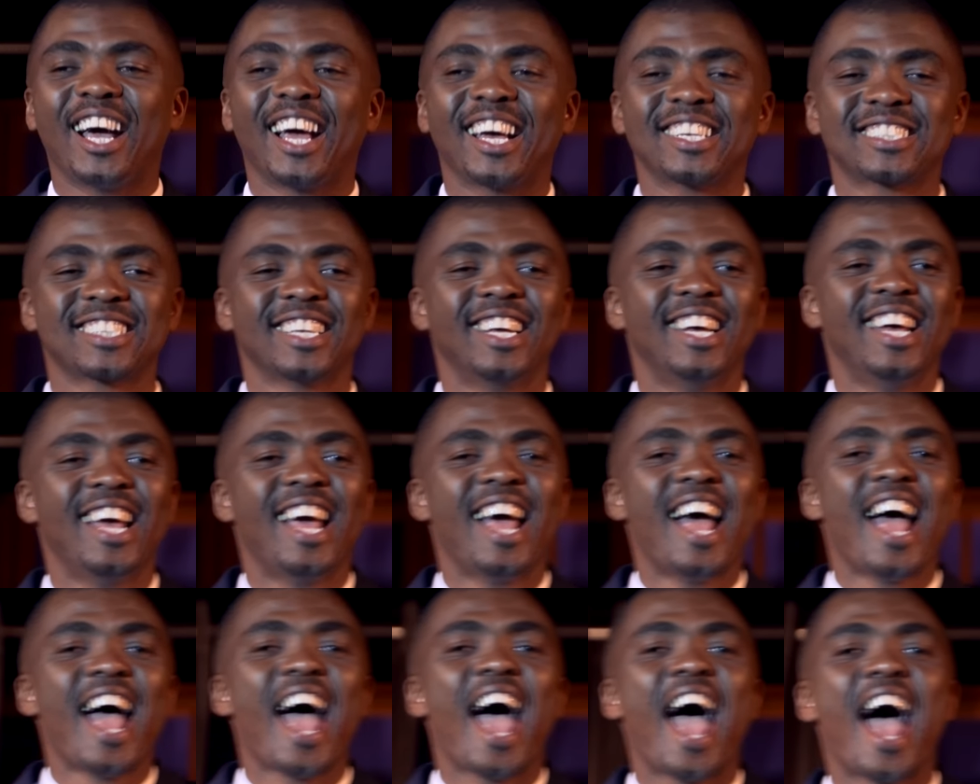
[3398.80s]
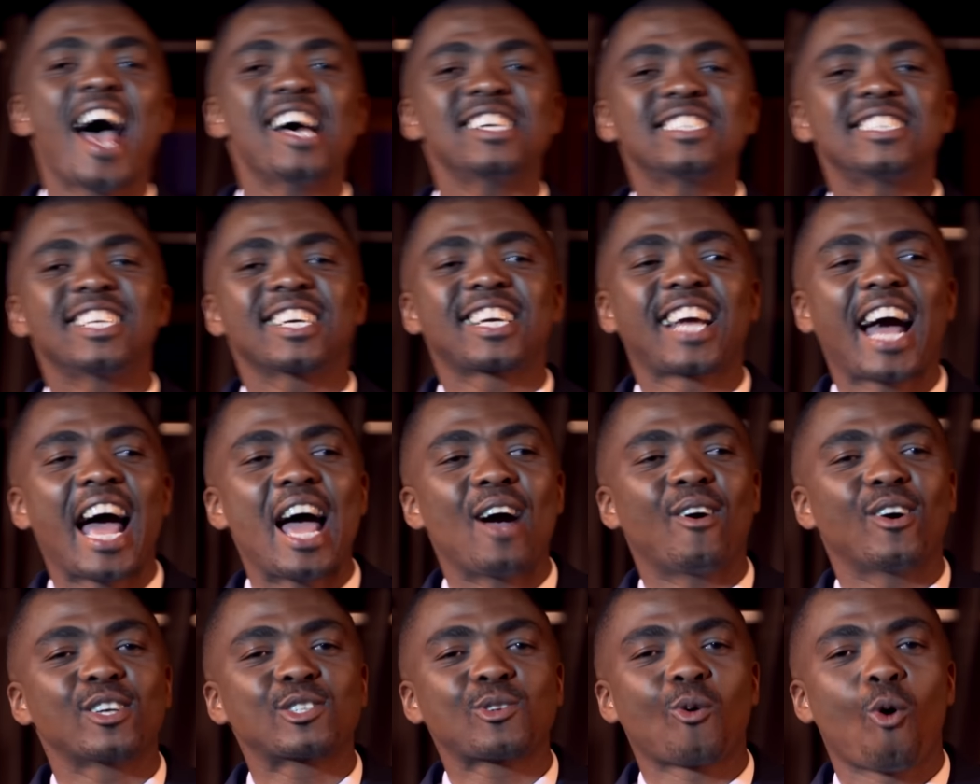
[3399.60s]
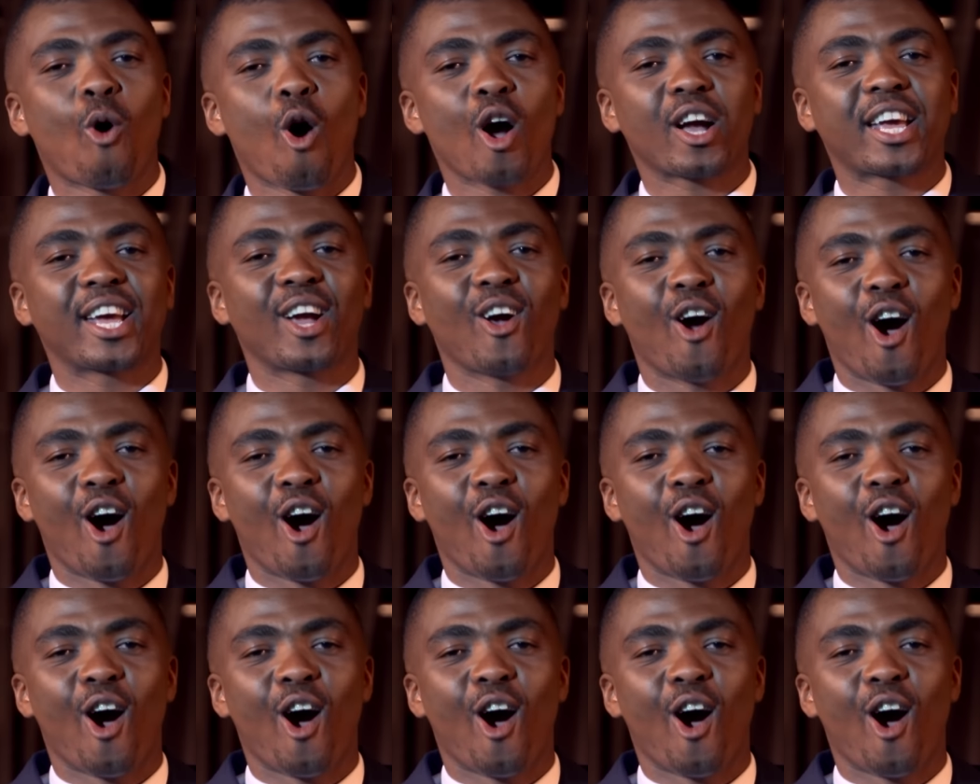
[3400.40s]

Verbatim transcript: was as the guy was walking